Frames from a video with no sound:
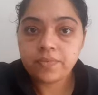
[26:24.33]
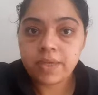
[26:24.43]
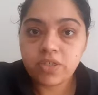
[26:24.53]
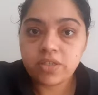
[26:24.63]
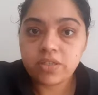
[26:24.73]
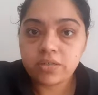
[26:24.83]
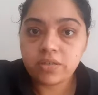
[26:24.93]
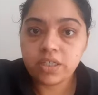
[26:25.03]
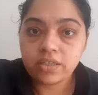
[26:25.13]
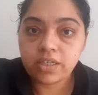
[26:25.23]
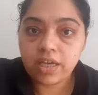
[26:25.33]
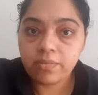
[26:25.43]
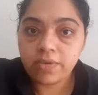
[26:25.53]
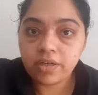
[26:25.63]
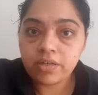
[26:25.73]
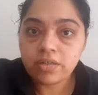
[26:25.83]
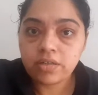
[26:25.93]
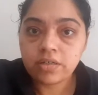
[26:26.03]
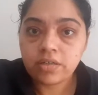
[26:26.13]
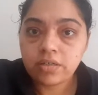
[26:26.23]
I'm just turning the camera.
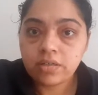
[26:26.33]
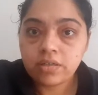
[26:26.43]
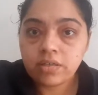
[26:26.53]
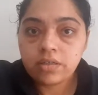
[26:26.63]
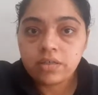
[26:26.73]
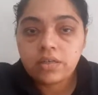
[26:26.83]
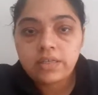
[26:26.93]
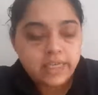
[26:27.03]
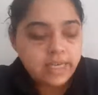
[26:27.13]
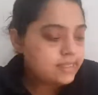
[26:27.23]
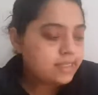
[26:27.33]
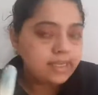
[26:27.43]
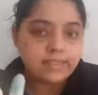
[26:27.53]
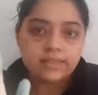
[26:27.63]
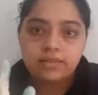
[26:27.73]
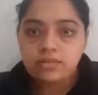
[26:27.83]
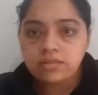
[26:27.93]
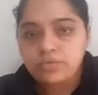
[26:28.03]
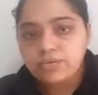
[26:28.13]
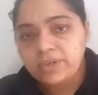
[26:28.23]
Yes,
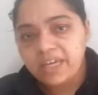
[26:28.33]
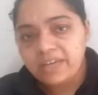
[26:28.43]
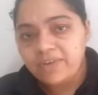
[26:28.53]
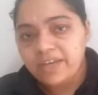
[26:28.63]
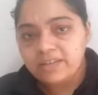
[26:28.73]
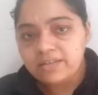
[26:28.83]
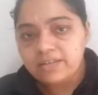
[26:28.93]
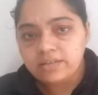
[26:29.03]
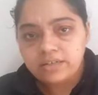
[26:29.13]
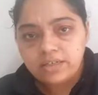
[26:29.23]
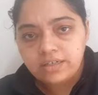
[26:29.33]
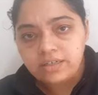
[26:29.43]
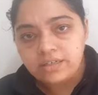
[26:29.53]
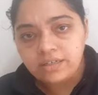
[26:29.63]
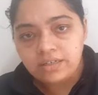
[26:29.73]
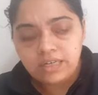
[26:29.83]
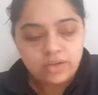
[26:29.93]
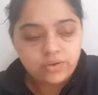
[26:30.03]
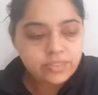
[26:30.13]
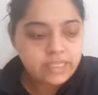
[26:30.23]
you can wear the surgical
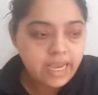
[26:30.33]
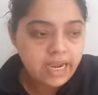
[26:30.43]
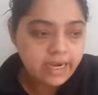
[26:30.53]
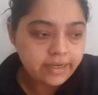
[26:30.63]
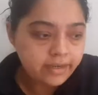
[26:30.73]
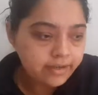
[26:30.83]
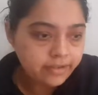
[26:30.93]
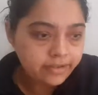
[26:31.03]
gloves, and